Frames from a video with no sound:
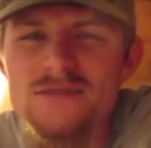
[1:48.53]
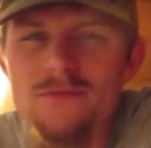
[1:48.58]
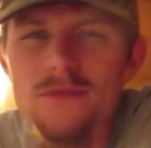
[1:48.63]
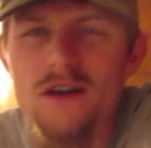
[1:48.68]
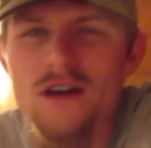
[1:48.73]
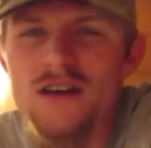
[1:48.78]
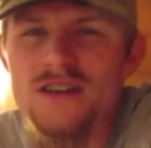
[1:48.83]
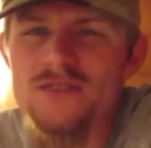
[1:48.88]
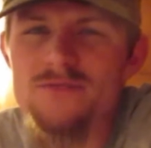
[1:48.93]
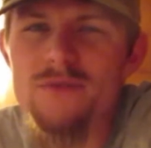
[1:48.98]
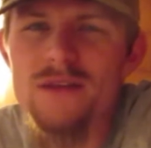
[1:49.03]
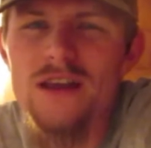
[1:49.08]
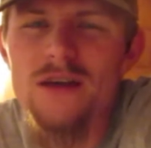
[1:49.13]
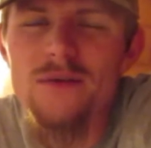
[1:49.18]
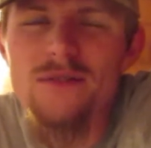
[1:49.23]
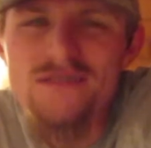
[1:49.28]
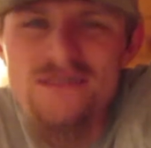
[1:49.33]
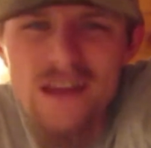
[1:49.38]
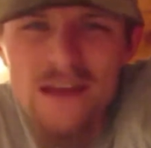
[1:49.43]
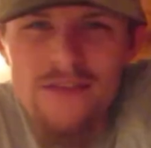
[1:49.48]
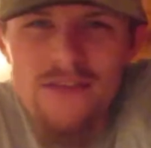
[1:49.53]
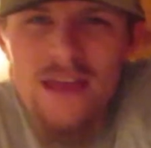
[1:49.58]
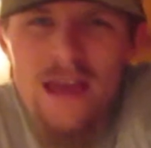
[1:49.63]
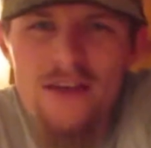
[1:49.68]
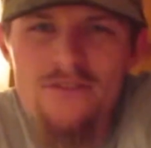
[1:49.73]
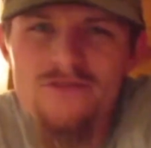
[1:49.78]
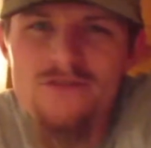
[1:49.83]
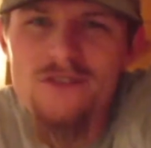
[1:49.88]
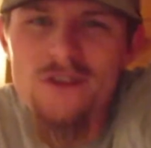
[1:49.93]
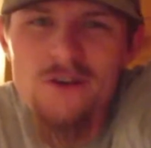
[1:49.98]
much, but it was late in the
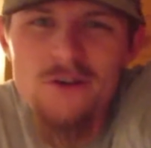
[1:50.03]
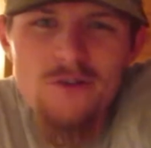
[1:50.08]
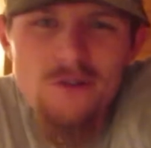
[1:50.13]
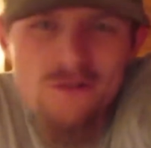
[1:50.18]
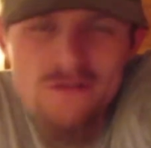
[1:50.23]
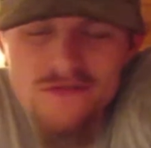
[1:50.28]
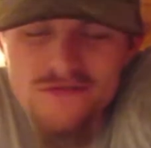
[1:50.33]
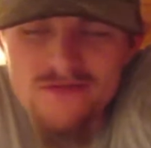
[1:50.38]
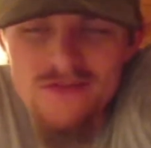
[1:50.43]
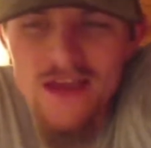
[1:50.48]
afternoon.